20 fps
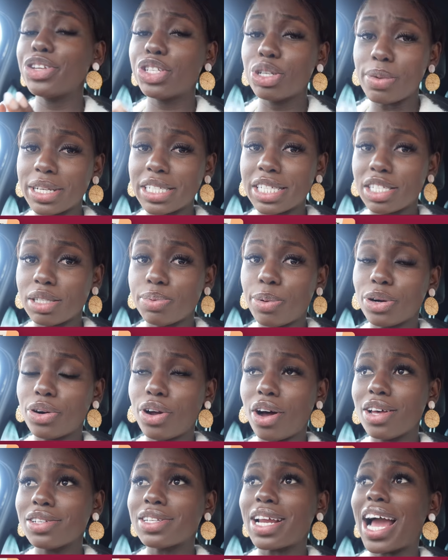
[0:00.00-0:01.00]
The To My Sisters
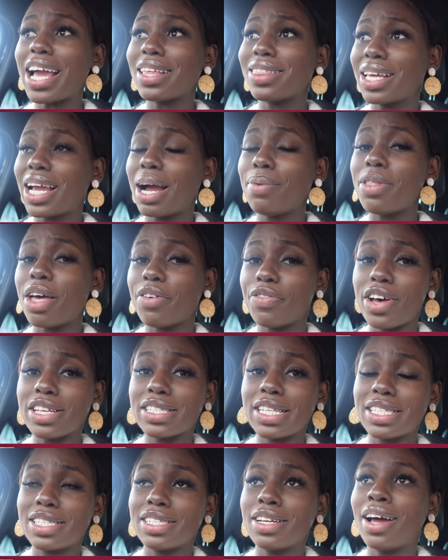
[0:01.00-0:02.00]
podcast, I think I'm their
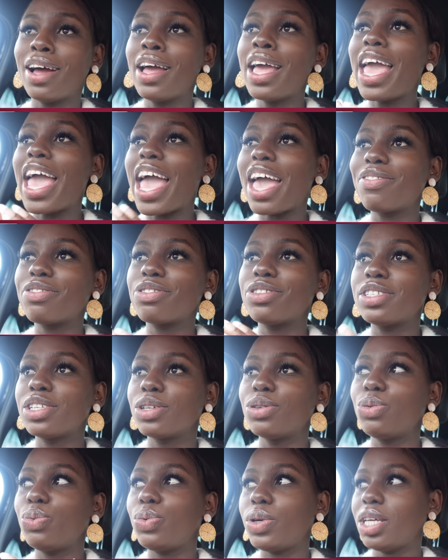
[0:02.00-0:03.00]
first listener every
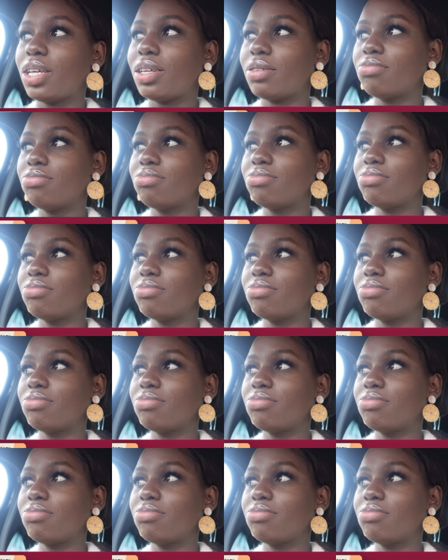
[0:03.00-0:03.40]
single week.